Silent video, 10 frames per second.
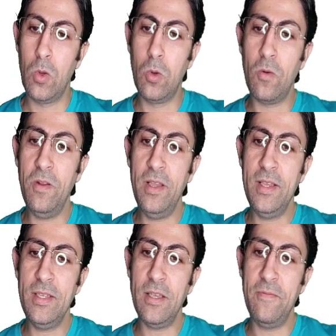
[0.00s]
Chlorophyll
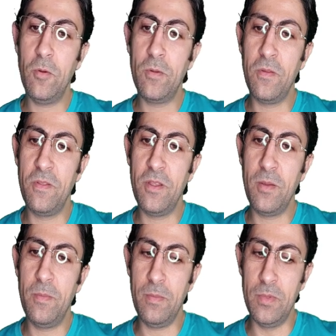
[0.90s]
is a
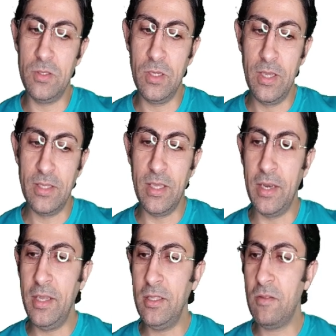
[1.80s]
photosynthetic pigment
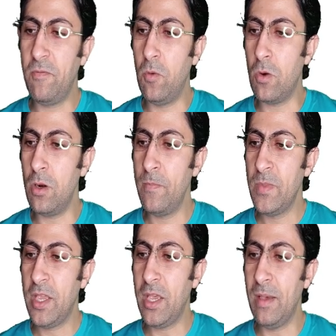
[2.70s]
that needed for
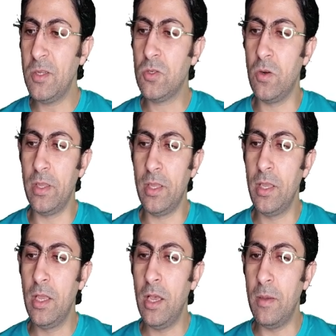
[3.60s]

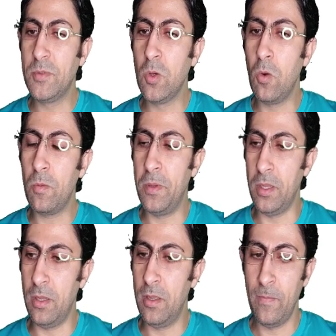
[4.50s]
capturing,
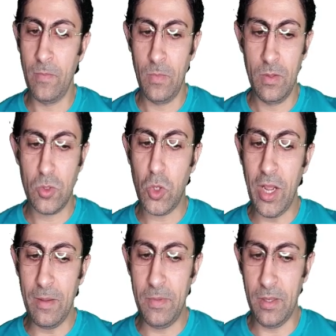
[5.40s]
absorbing,
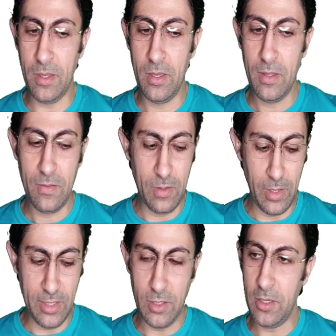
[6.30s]
trapping the
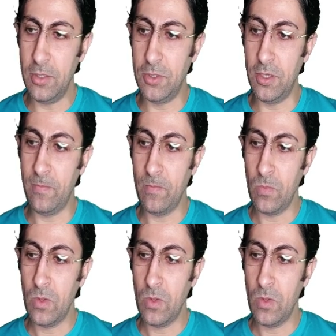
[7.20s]
light energy.